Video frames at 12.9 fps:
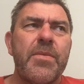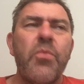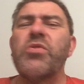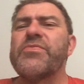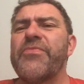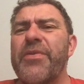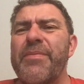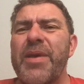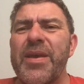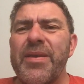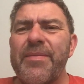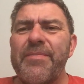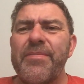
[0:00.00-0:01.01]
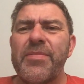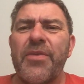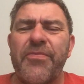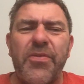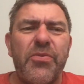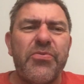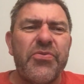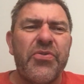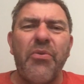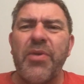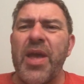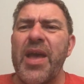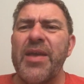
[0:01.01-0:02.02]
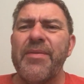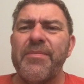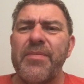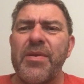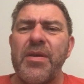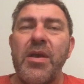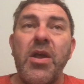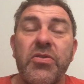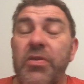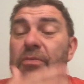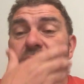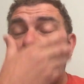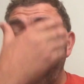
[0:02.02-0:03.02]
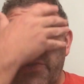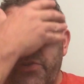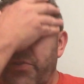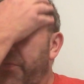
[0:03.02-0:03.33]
wasn't for me. The food was okay. Some very good